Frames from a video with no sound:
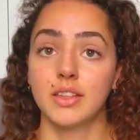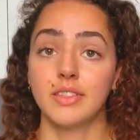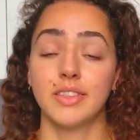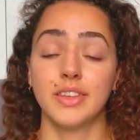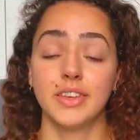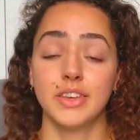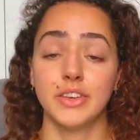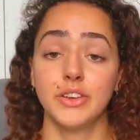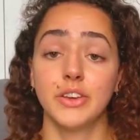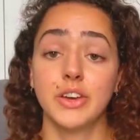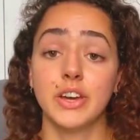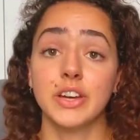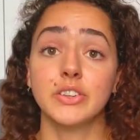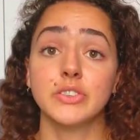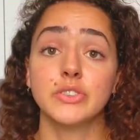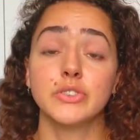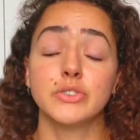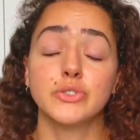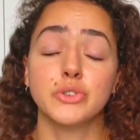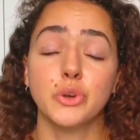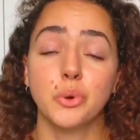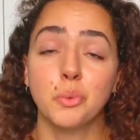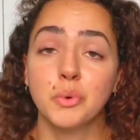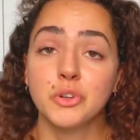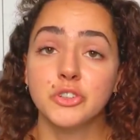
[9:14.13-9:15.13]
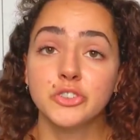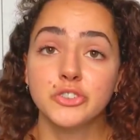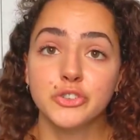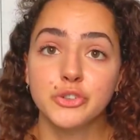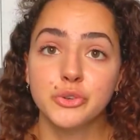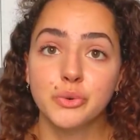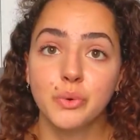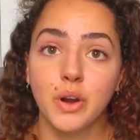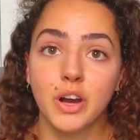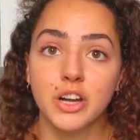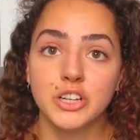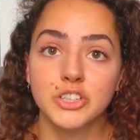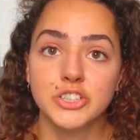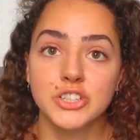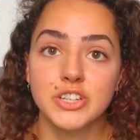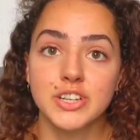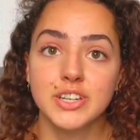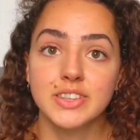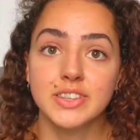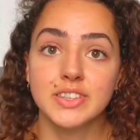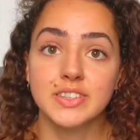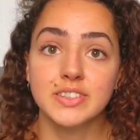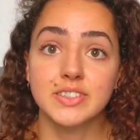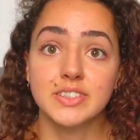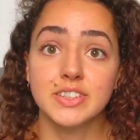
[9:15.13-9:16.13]
Thank you guys so much for
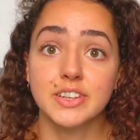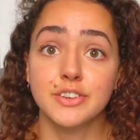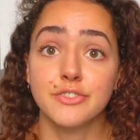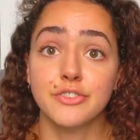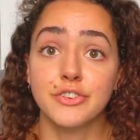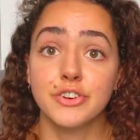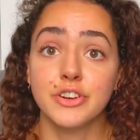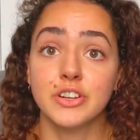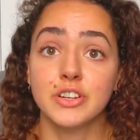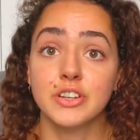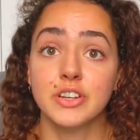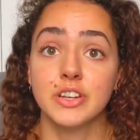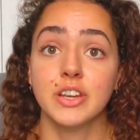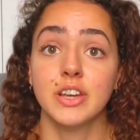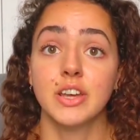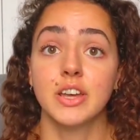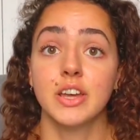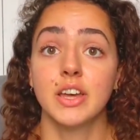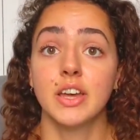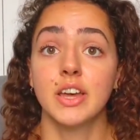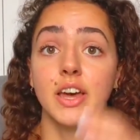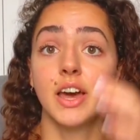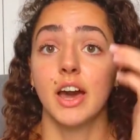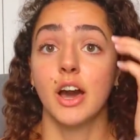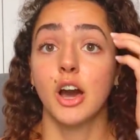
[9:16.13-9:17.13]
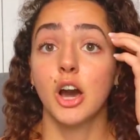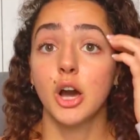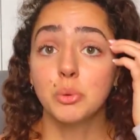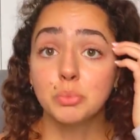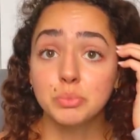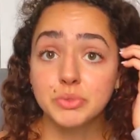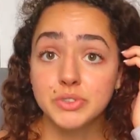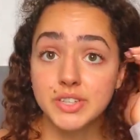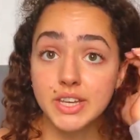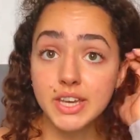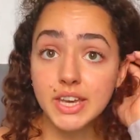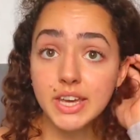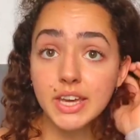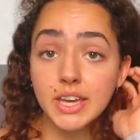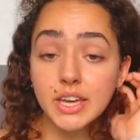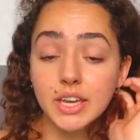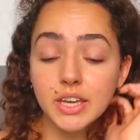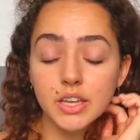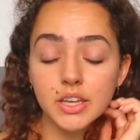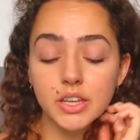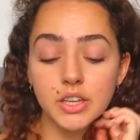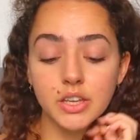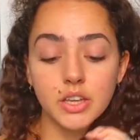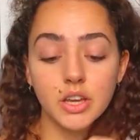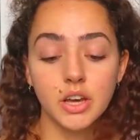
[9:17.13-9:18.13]
watching this differin
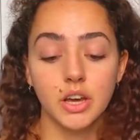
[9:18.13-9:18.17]
update.